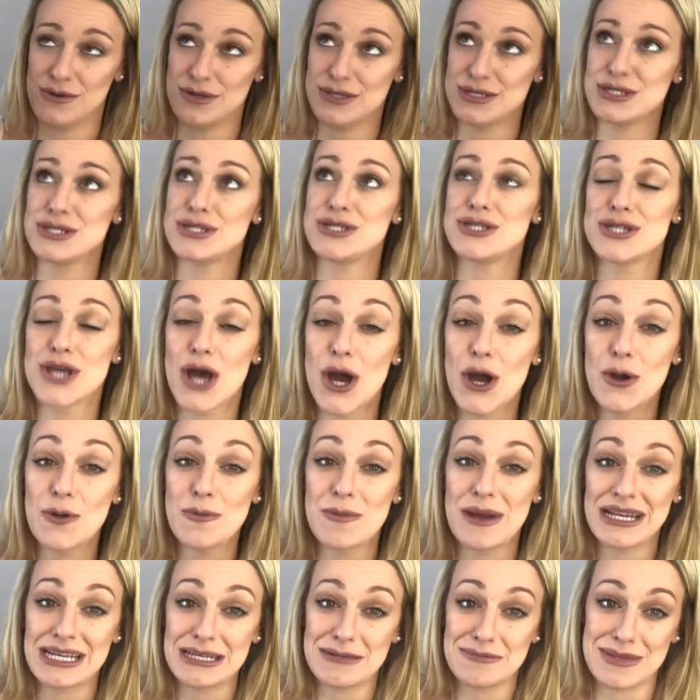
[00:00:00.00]
There's so
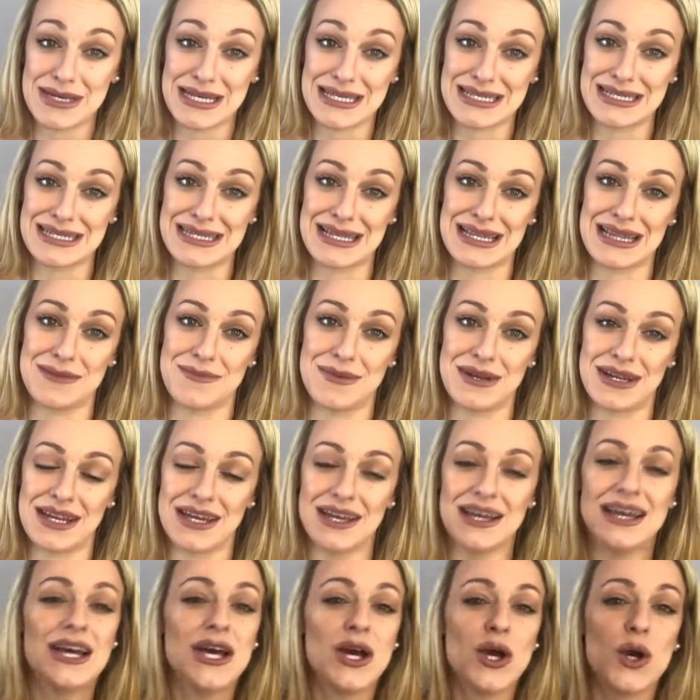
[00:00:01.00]
many pieces at the
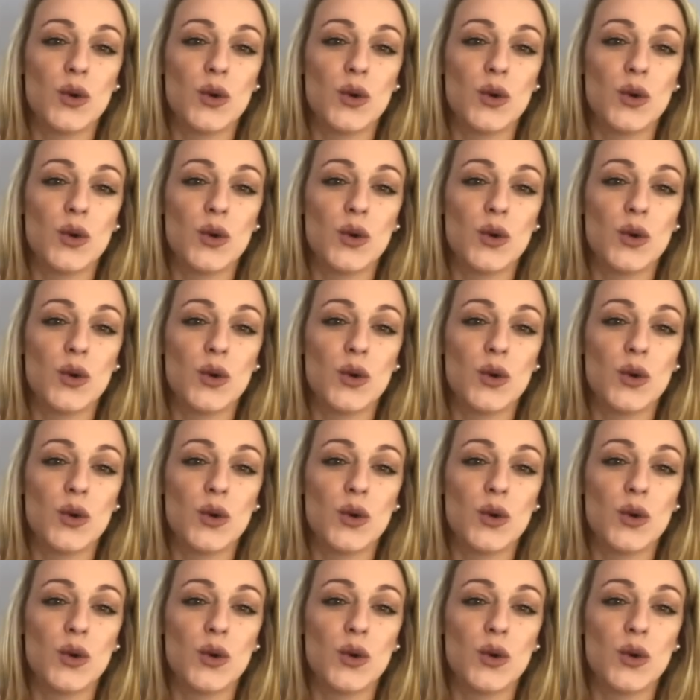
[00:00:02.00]
minute